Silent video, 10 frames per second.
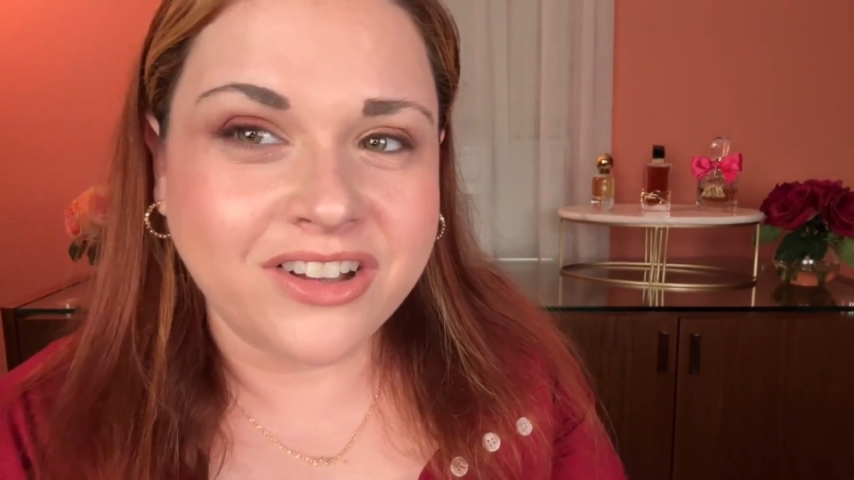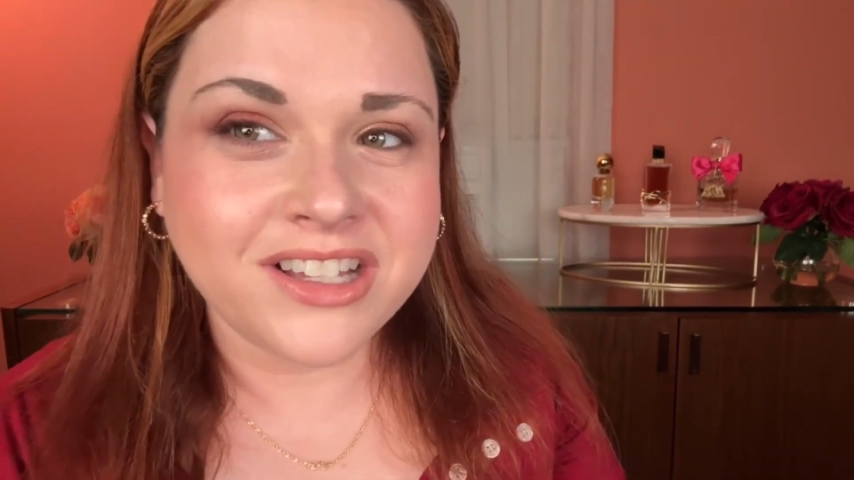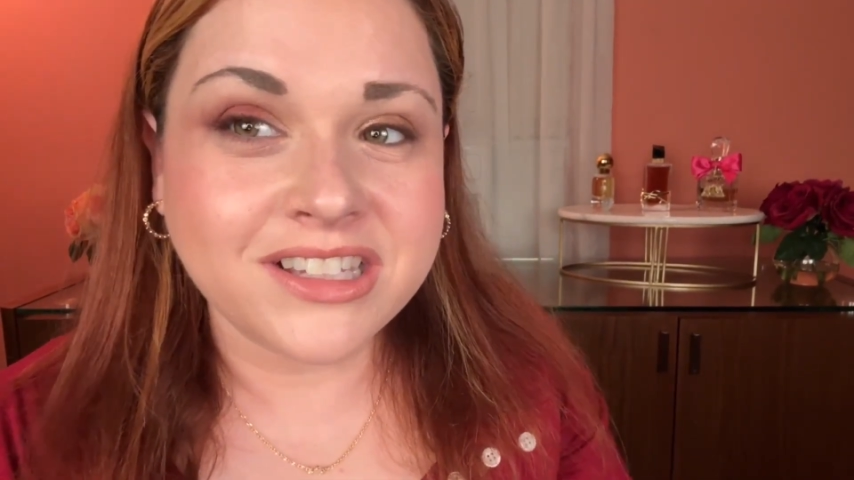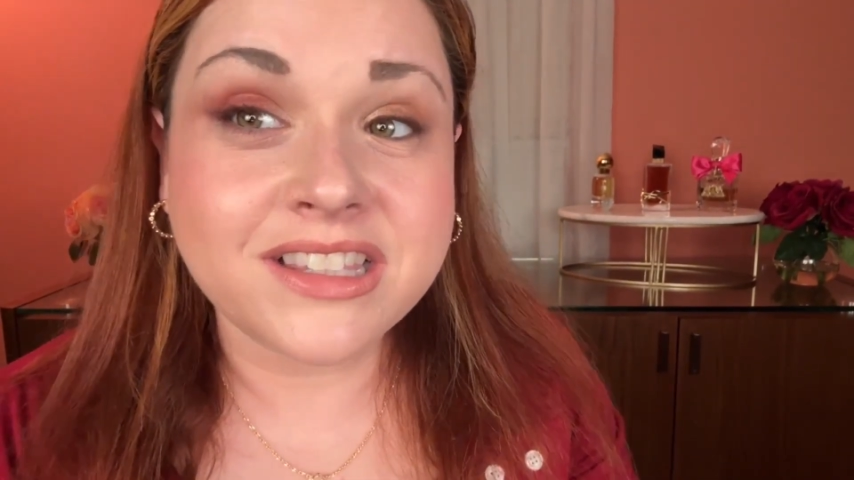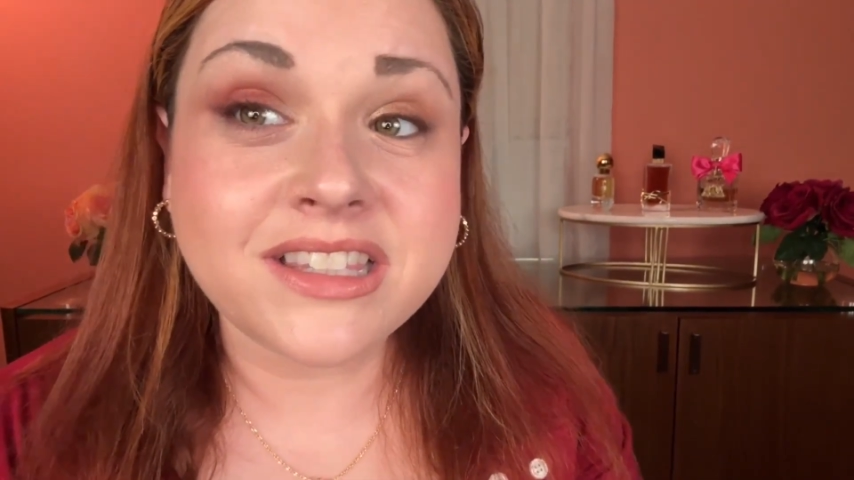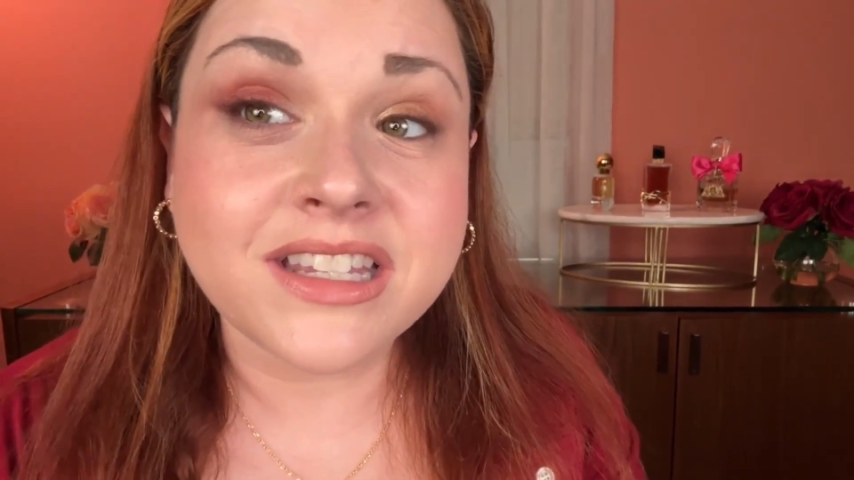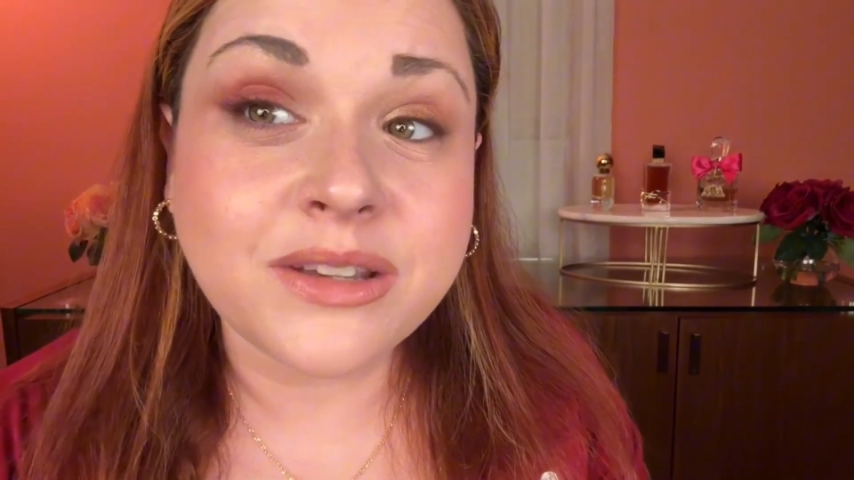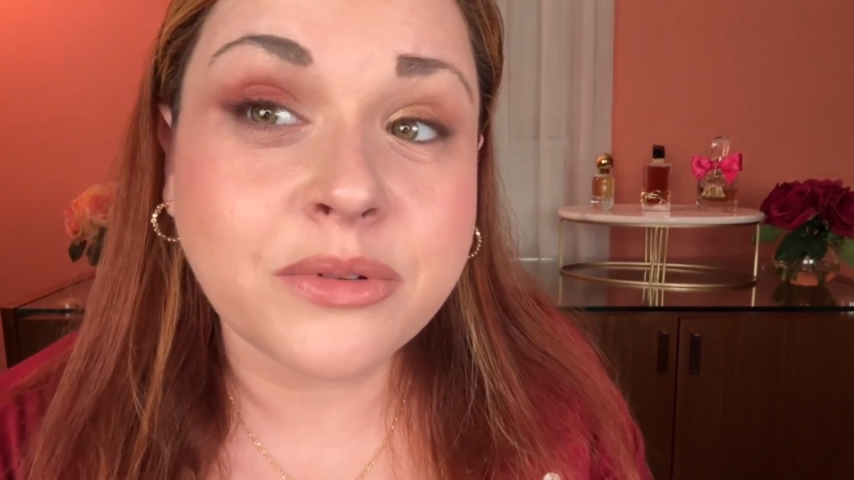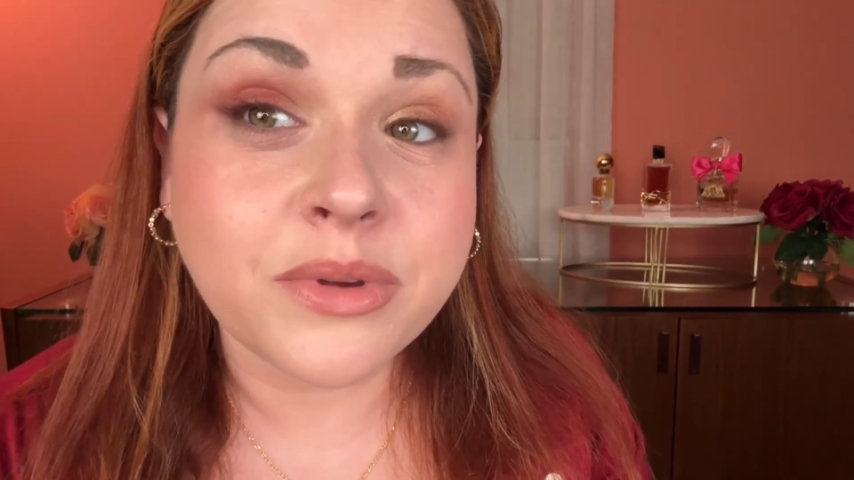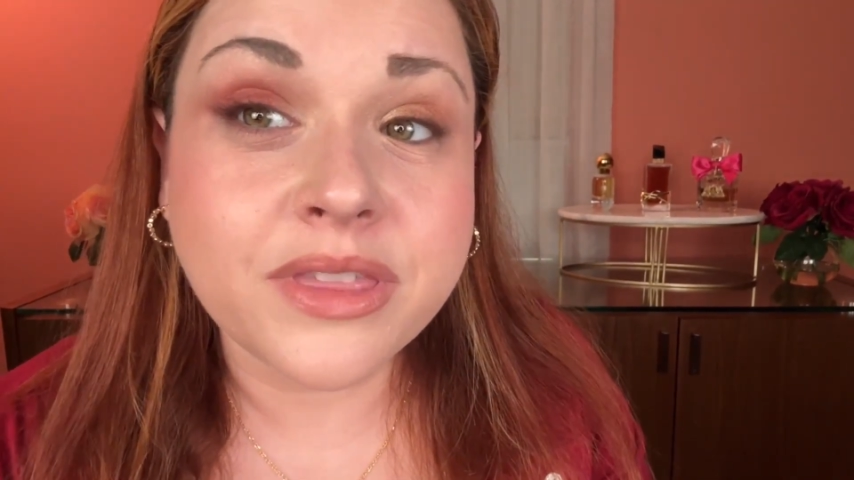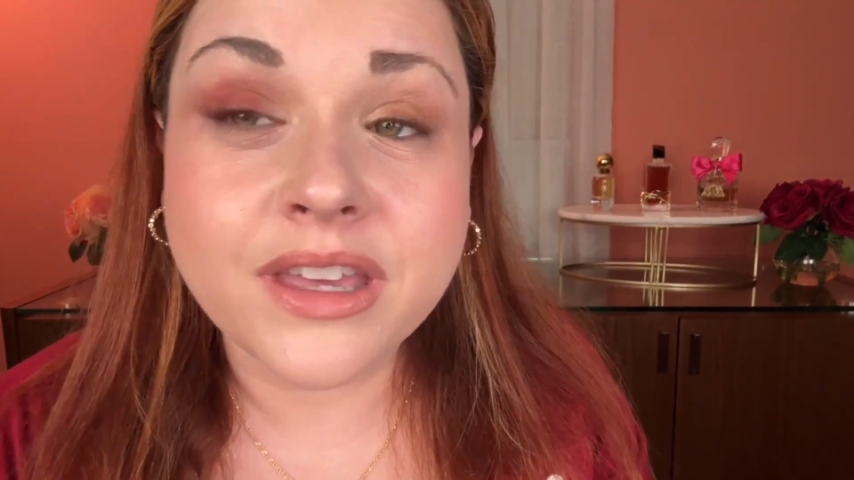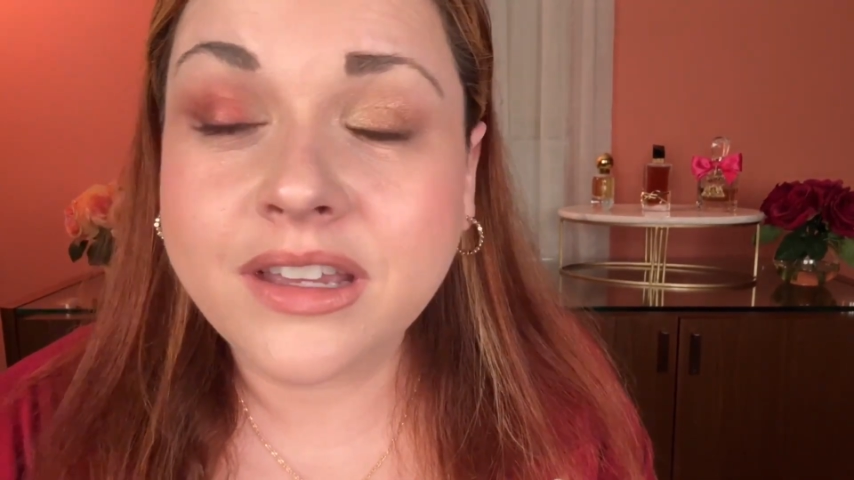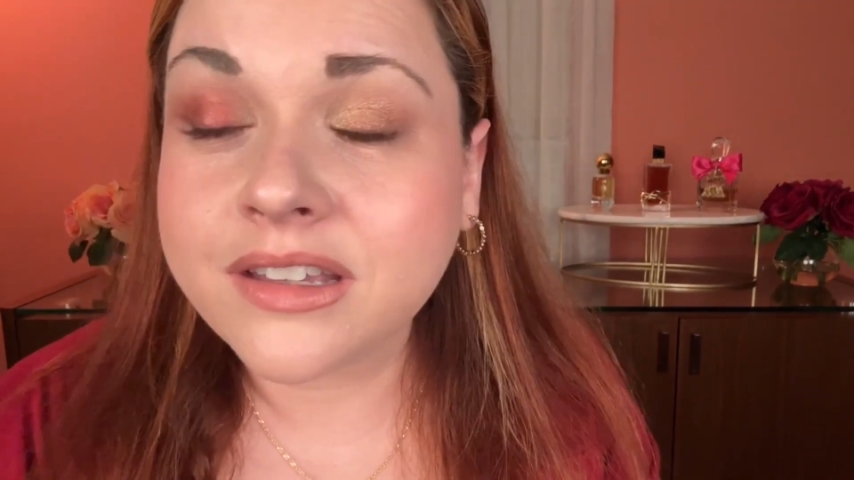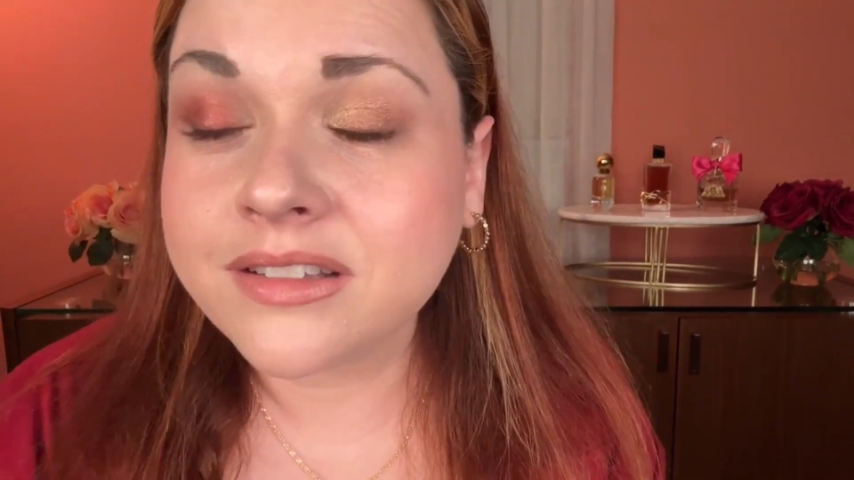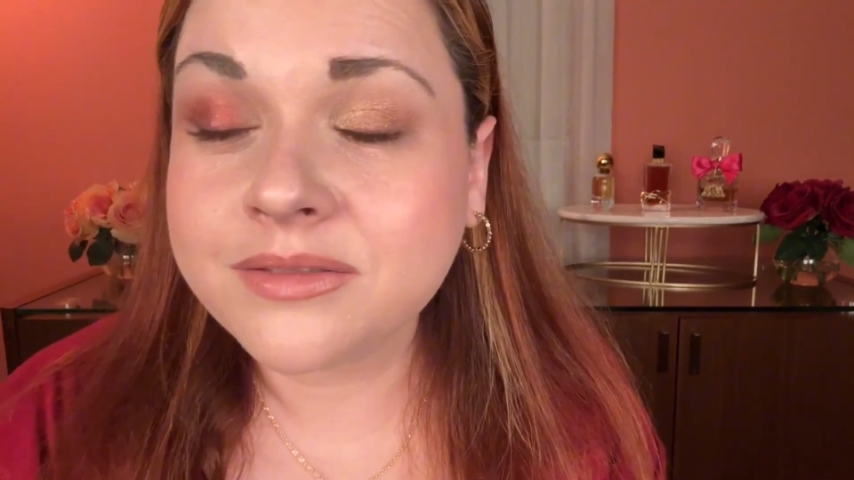looks. Let's see what we think.